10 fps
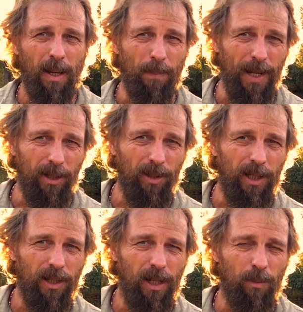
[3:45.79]
back to the
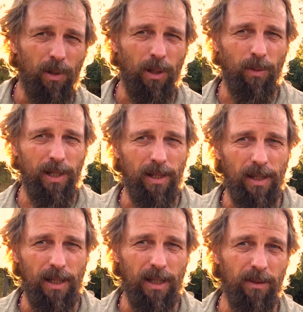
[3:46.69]
time where we
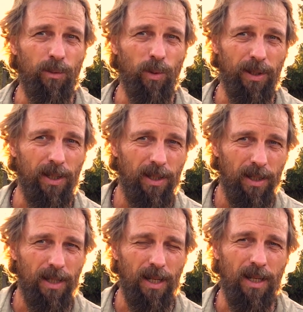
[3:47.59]
lived with this
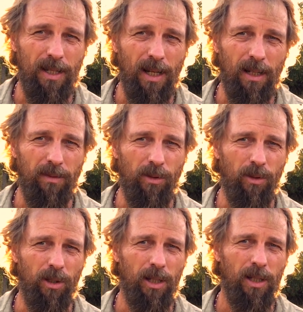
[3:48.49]
state of
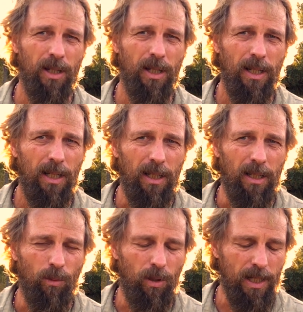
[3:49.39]
union
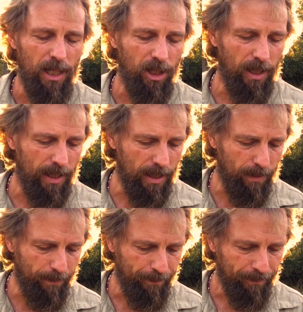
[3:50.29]
with nature.
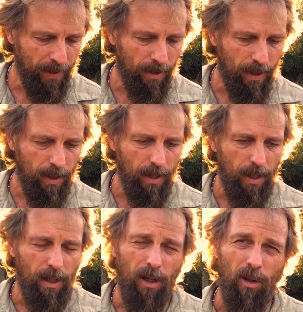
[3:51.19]

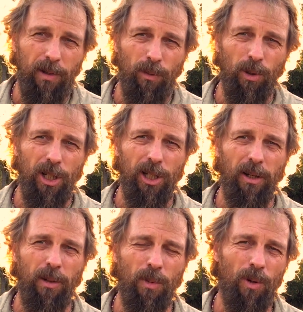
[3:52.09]
And looking forward to
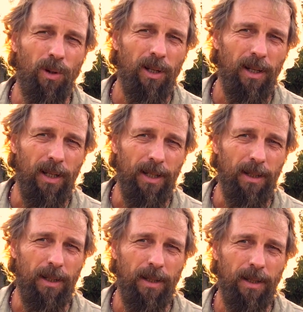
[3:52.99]
sharing more,
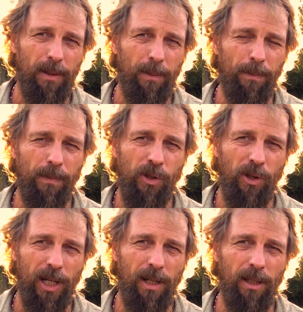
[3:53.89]

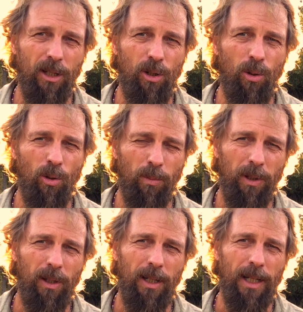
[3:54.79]
tracking the new
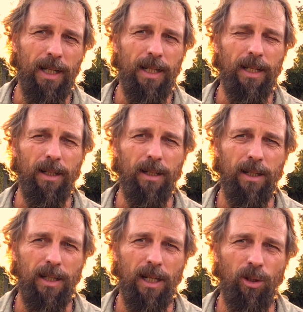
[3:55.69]
normal, and
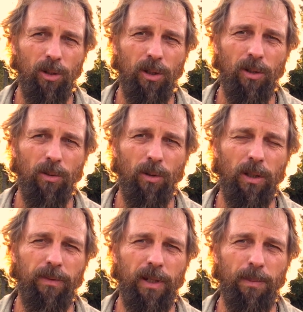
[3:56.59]
stay tuned. All
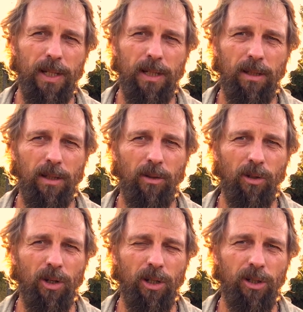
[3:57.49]
the very best
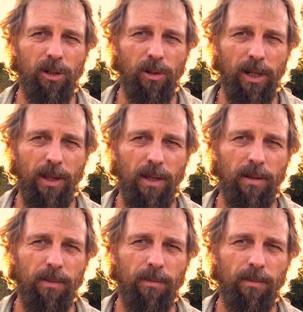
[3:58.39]
regards to you out there.